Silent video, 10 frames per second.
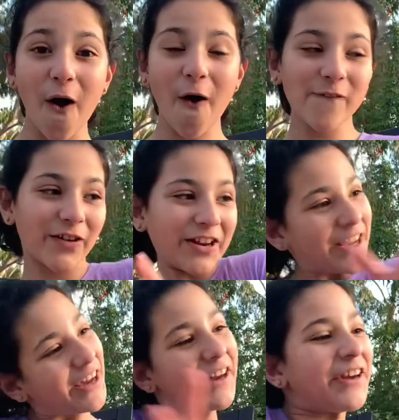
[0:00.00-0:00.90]
Over
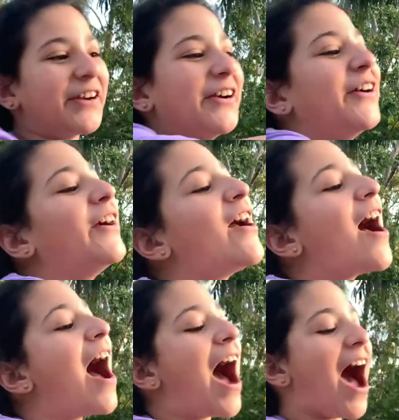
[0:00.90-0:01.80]
here,
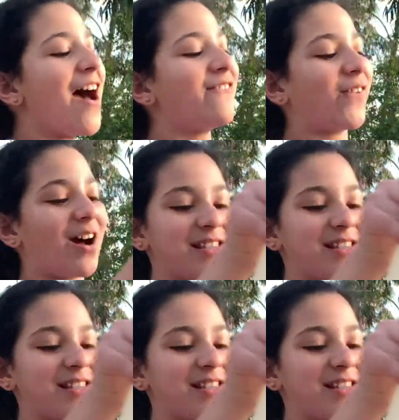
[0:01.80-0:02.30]
I've got